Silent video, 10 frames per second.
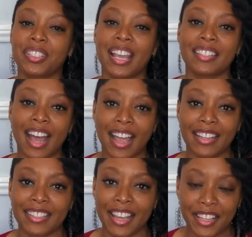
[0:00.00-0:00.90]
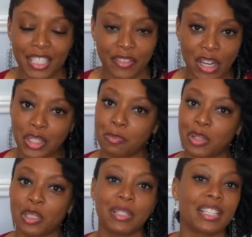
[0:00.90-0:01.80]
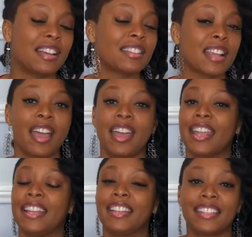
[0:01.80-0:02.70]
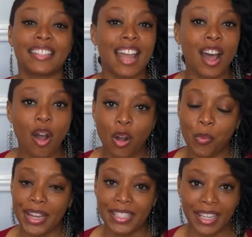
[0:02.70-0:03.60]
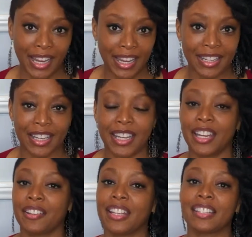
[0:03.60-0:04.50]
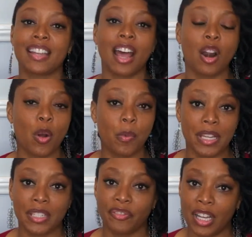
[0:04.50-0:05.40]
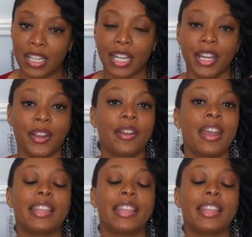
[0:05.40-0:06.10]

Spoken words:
Yes, I say it's vegetables because it is not always candy here. It is not always fun here.